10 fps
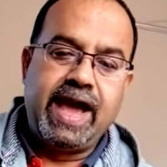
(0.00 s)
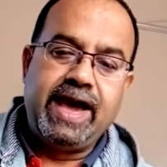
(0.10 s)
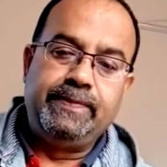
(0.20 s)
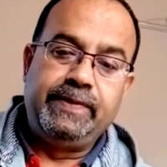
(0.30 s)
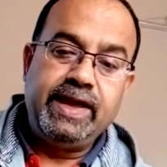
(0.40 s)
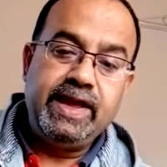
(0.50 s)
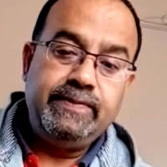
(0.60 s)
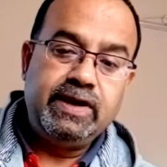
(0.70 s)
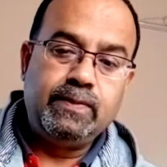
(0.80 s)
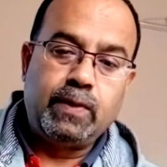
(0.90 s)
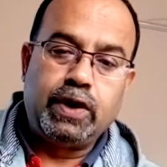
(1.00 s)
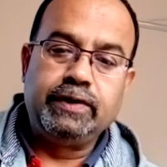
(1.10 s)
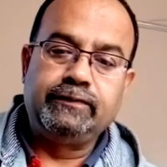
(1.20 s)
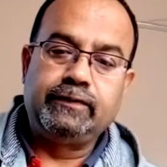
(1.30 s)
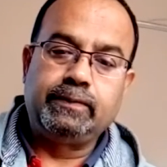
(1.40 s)
and behavioral
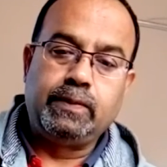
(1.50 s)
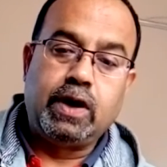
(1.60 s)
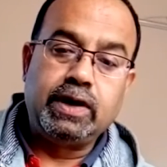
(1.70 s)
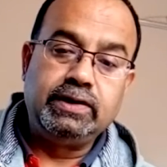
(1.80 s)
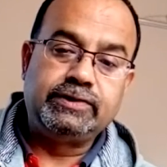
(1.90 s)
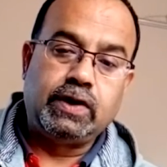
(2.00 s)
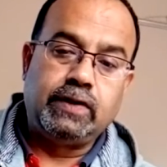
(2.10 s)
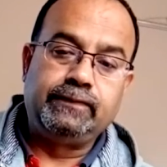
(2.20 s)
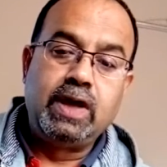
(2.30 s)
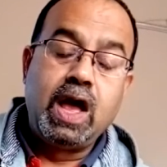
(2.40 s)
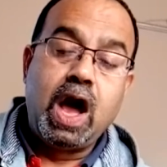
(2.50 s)
models of